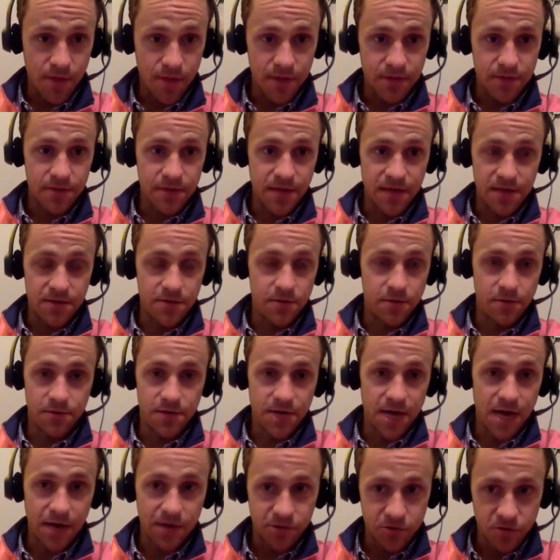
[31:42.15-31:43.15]
That that mm-hmm. your
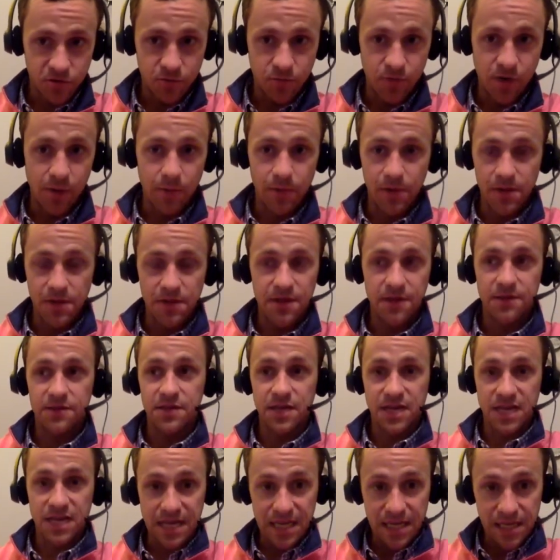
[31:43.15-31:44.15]
doctor probably thinks
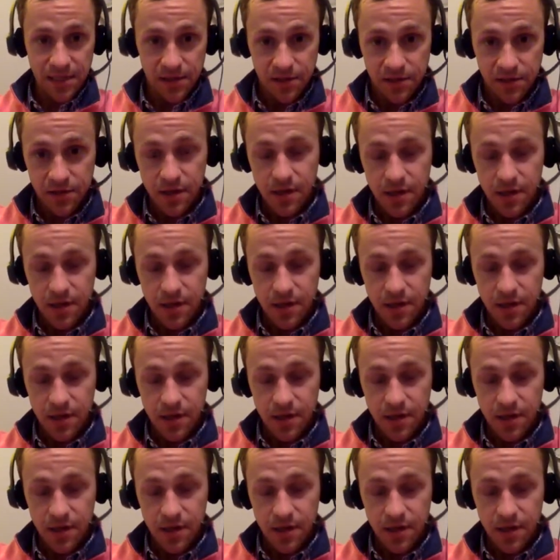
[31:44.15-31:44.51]
that it is.